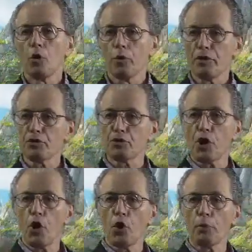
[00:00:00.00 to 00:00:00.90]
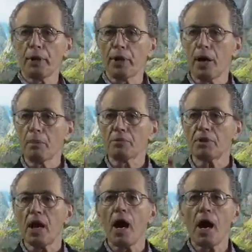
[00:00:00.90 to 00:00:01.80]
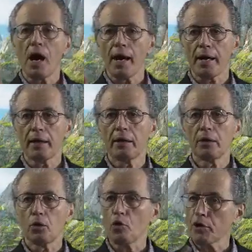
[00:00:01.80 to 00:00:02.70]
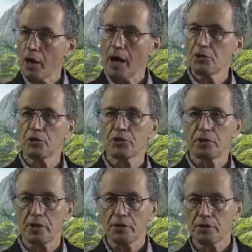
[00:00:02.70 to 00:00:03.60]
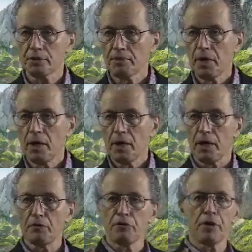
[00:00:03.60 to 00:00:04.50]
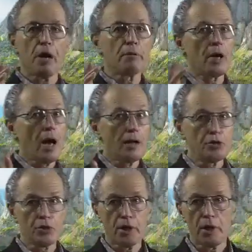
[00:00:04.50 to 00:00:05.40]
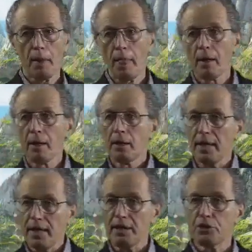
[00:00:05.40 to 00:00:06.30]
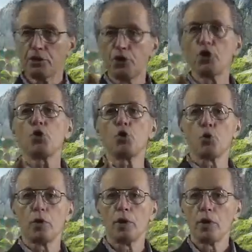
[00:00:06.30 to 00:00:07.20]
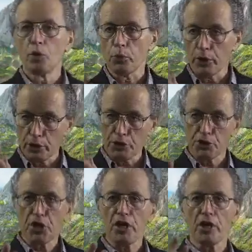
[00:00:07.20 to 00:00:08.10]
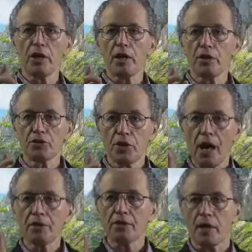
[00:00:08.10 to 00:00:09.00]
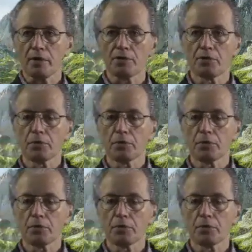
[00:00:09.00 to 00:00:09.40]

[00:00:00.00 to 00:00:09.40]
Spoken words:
When the soul becomes I, or consciousness, in phenomenology, it too will see its contents.